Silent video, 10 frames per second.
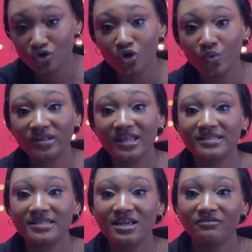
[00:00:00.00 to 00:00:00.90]
stuck with
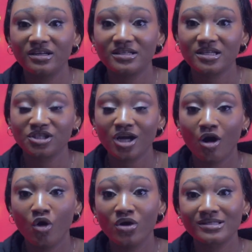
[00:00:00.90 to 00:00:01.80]
37
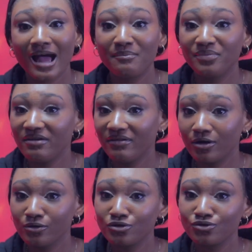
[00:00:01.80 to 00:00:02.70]
essential oils that I'm
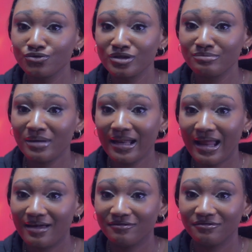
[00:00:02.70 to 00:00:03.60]
never going to use in my
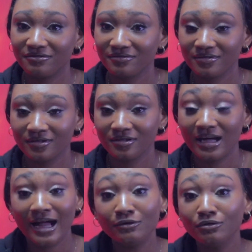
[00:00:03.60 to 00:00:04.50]
life.
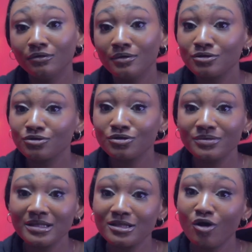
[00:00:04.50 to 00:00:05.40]
I don't know what to
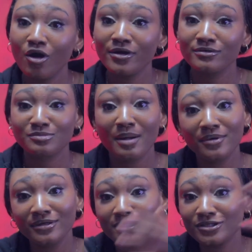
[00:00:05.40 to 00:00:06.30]
do with these oils. My
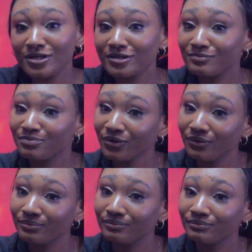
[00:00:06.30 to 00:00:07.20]
money is just...
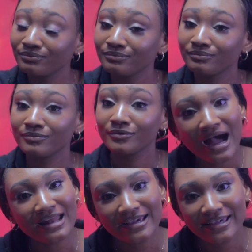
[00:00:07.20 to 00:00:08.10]

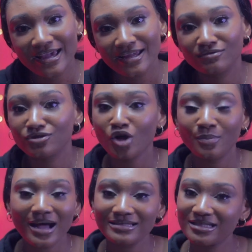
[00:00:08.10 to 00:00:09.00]
And again,
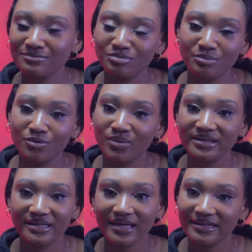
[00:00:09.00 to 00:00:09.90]
stop asking people
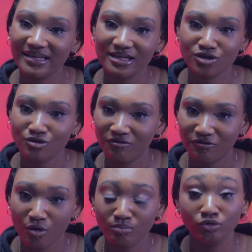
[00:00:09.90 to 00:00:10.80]
where they get their stuff
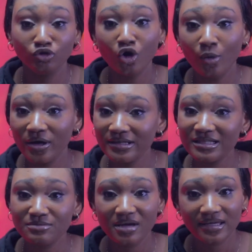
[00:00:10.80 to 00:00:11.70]
from. Nobody
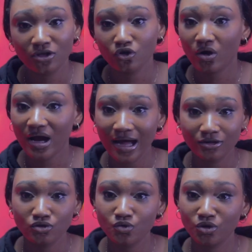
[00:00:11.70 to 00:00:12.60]
is making your
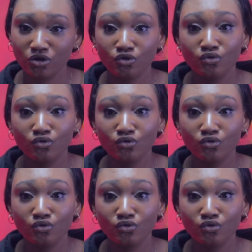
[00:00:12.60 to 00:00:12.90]
candles with